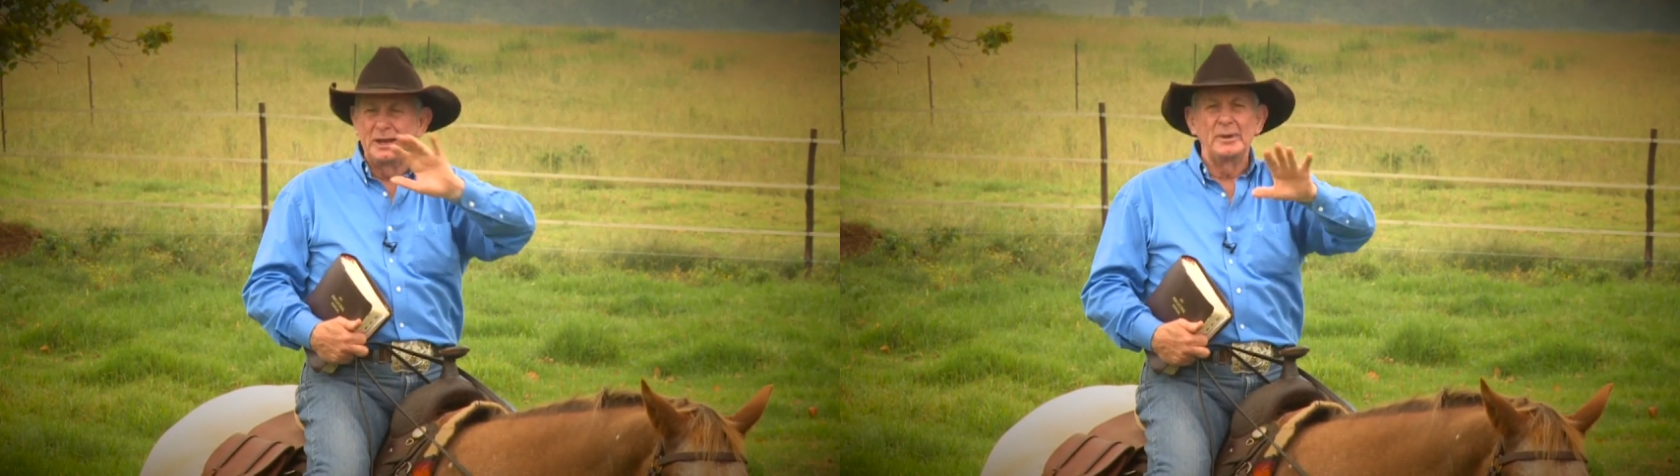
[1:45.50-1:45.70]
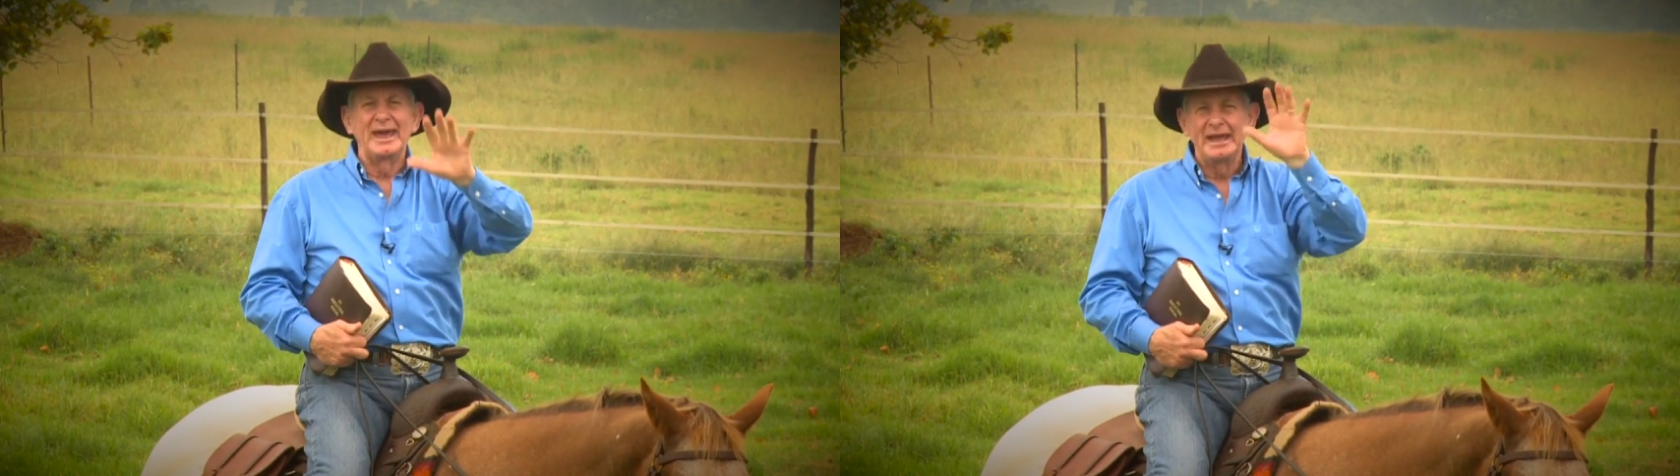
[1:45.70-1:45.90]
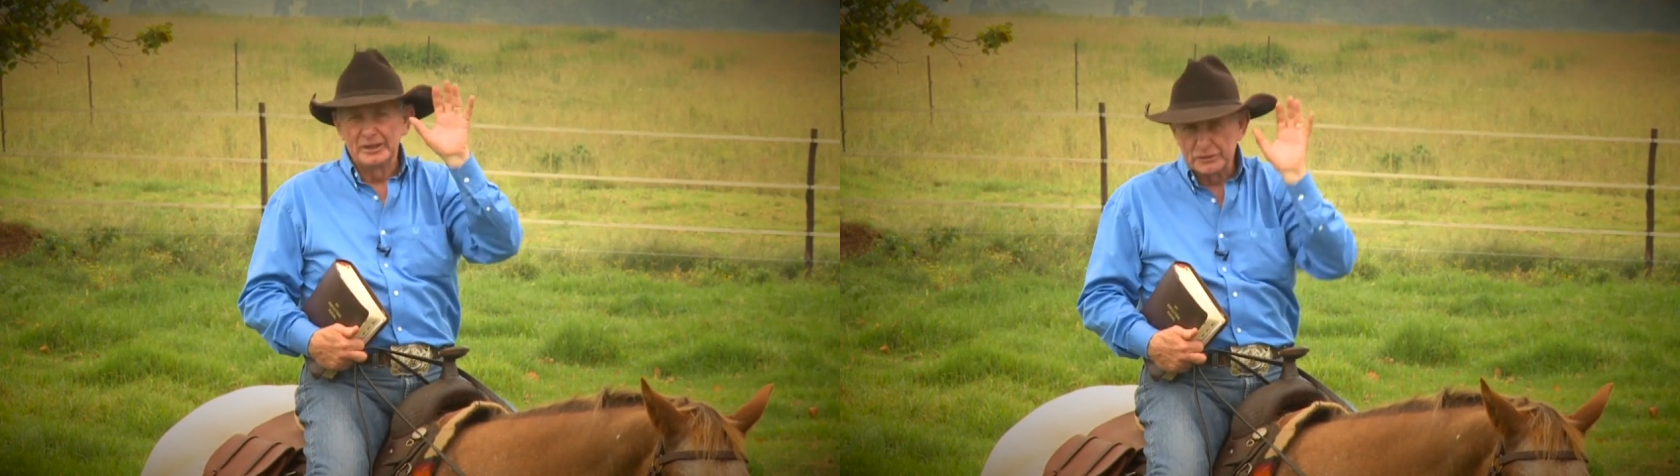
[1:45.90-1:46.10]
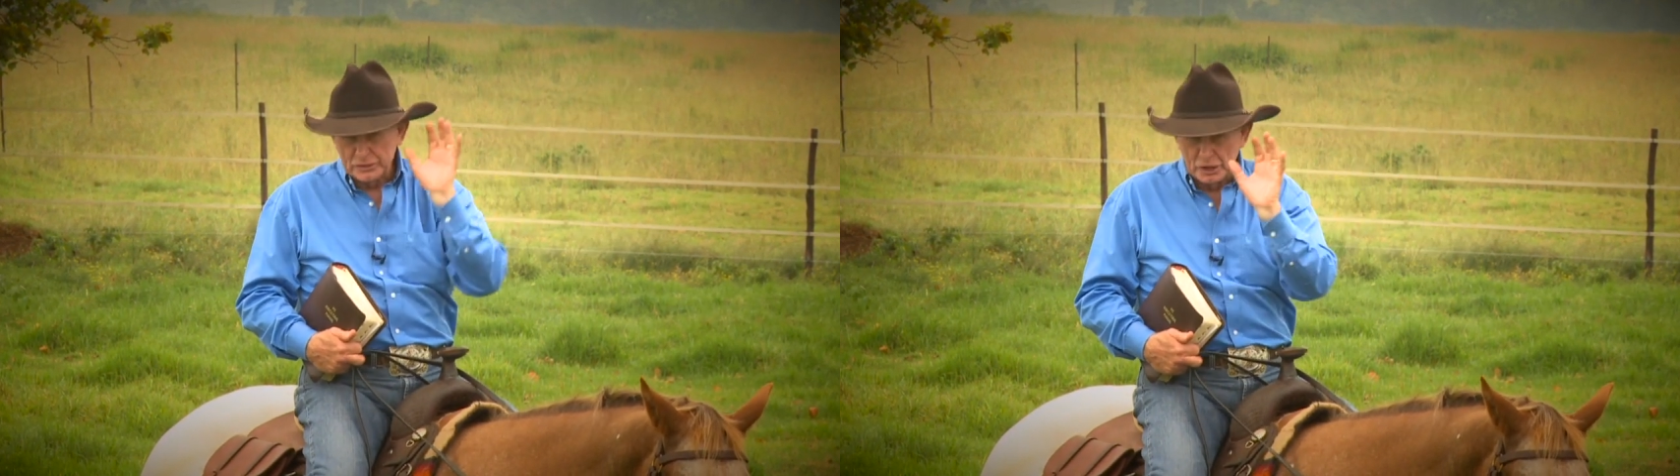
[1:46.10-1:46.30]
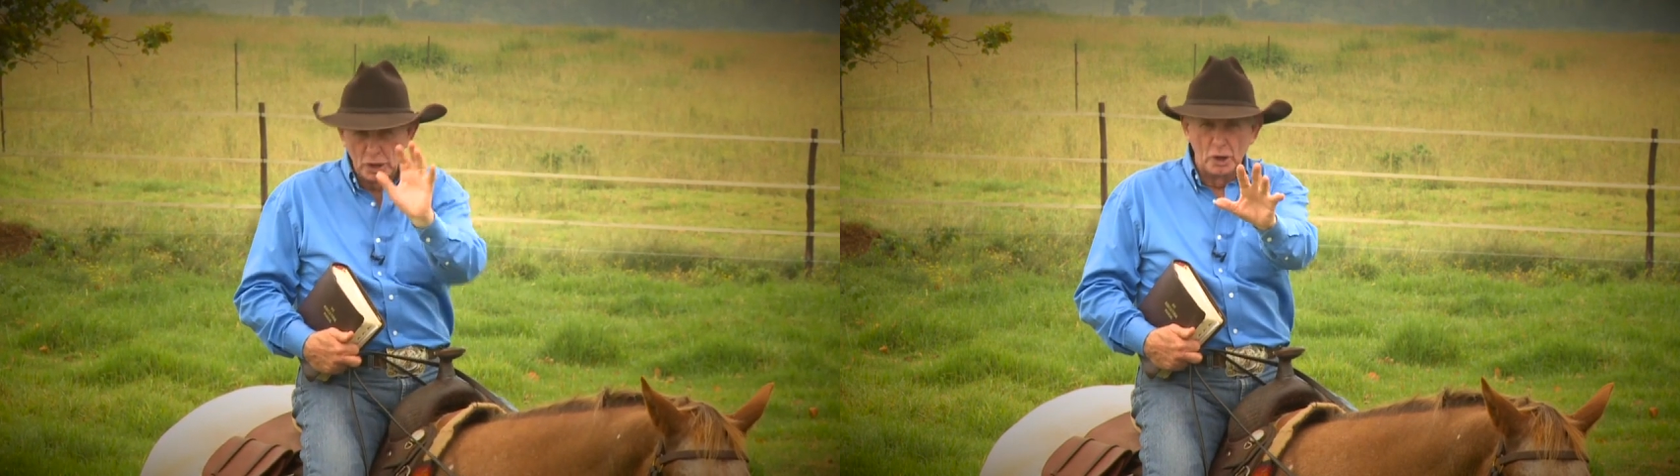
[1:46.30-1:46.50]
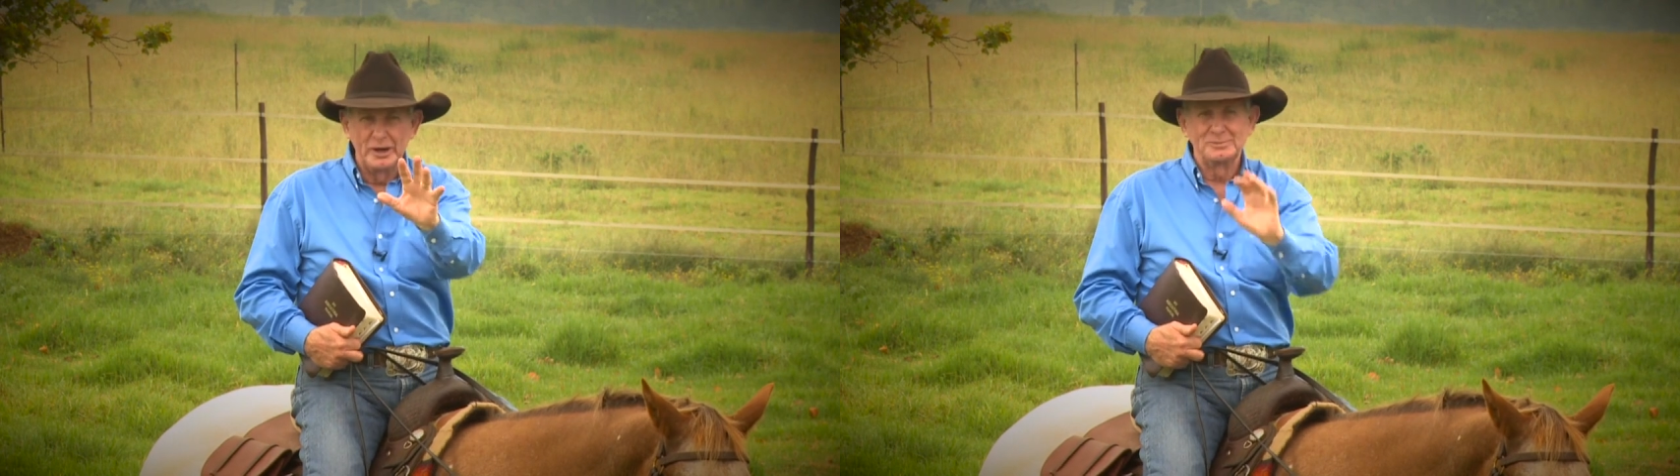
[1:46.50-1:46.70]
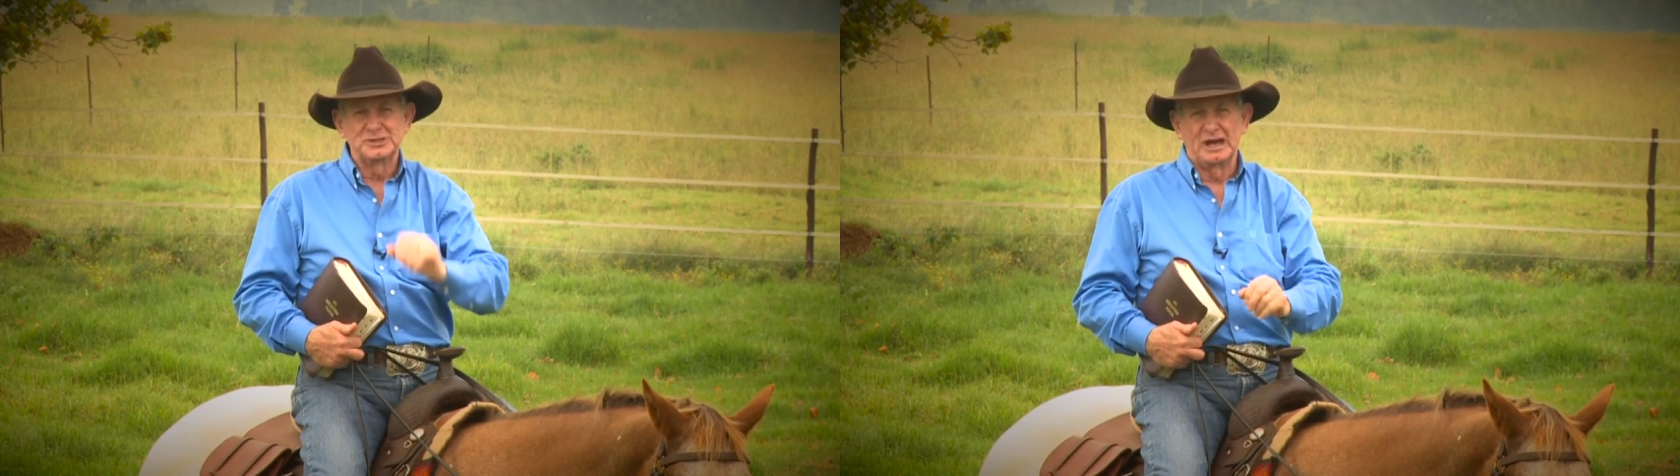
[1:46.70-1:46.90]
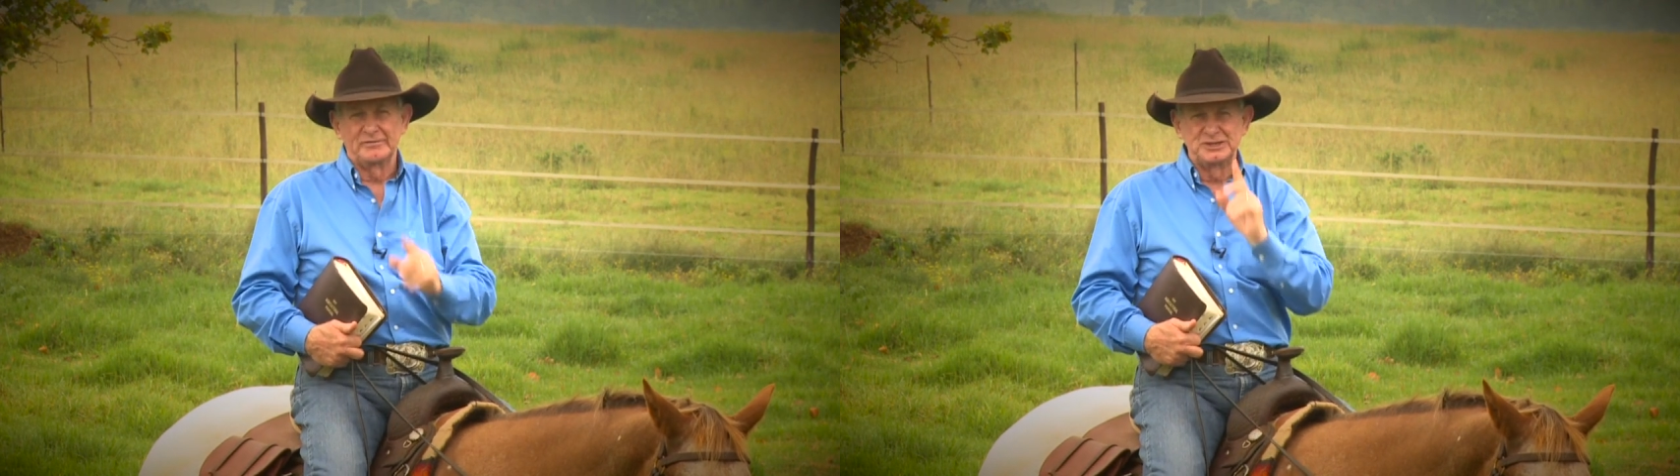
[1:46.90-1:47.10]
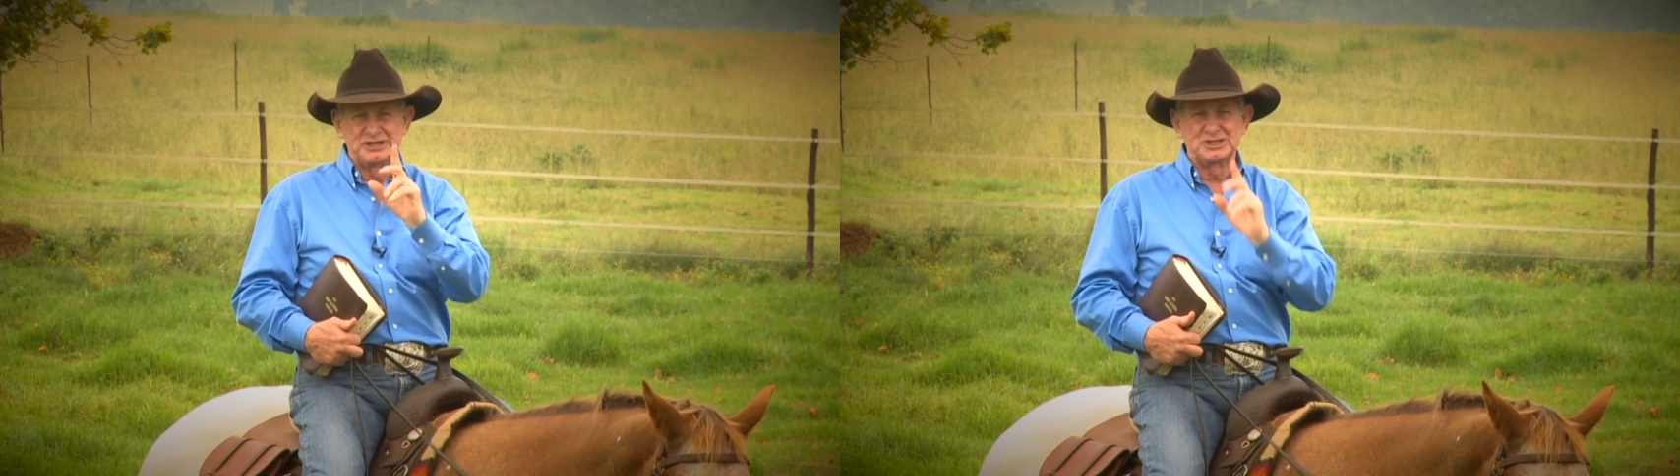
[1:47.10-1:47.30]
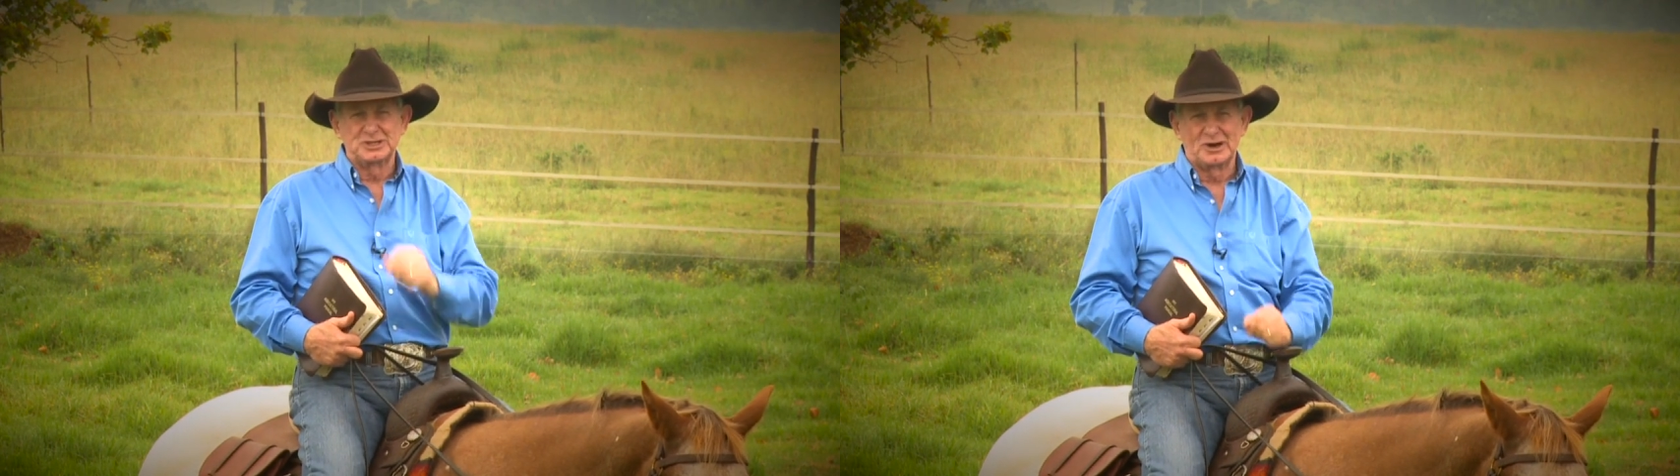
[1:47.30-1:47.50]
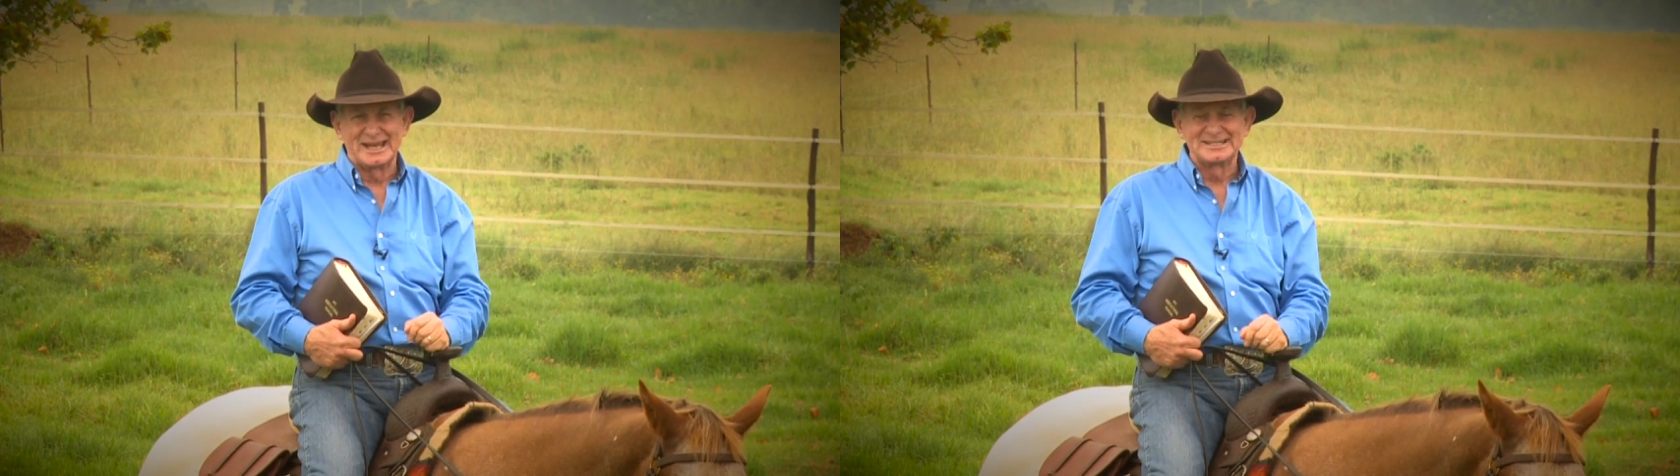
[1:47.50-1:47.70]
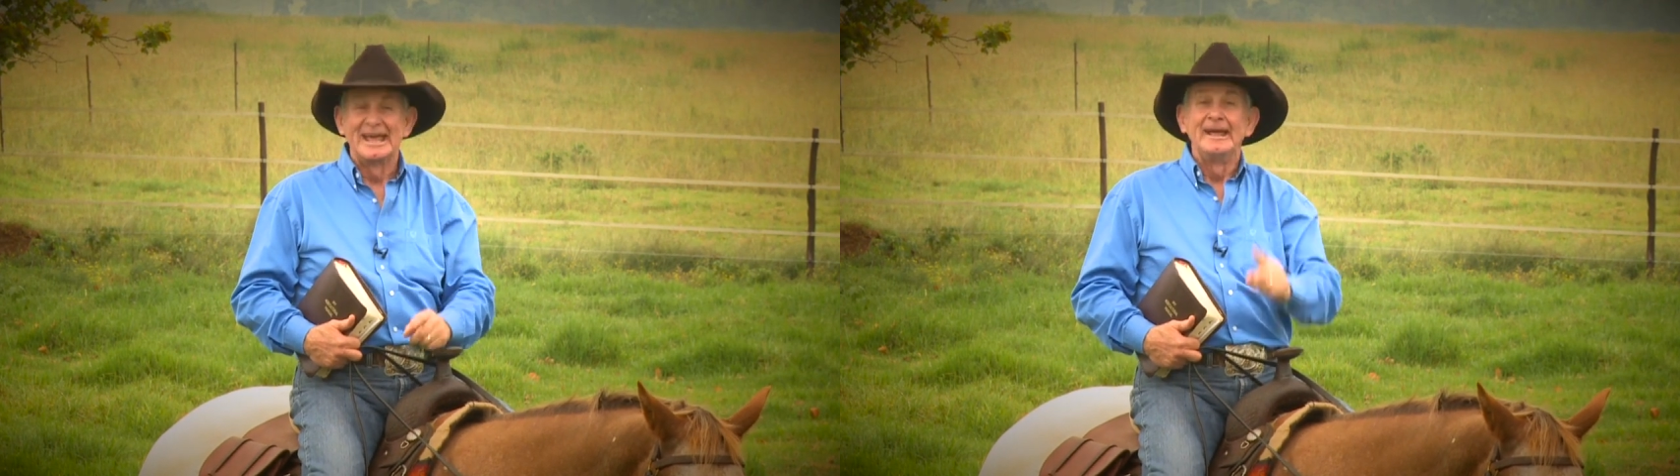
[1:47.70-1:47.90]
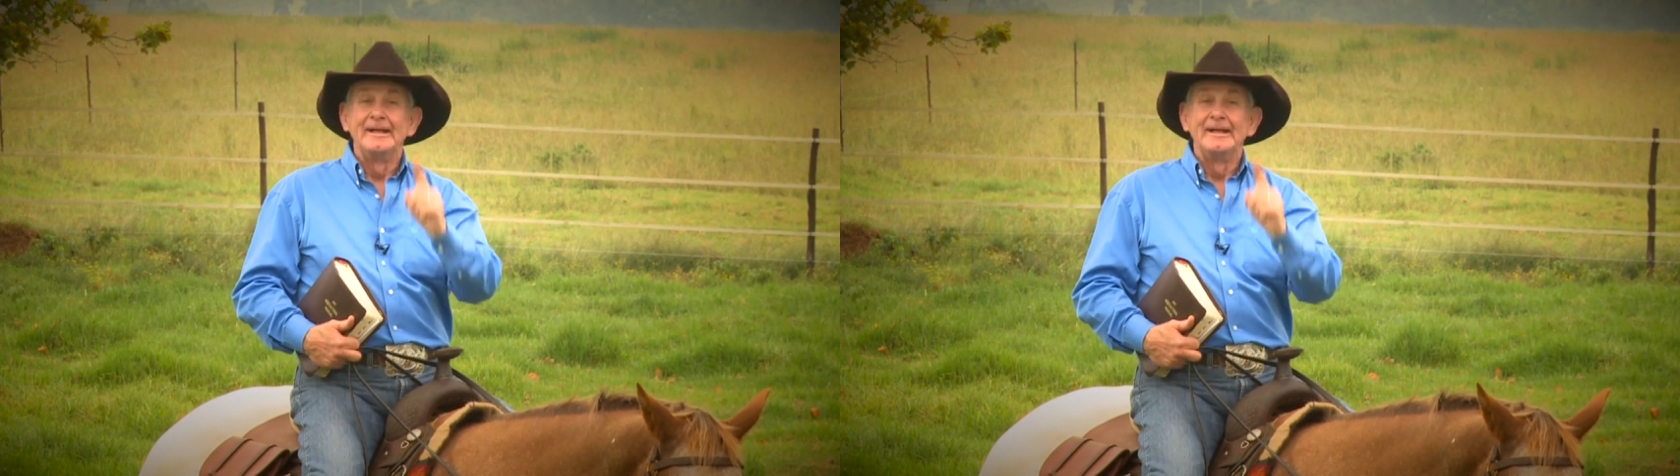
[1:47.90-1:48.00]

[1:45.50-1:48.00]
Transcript: anywhere. The Lord Himself, Jesus Christ.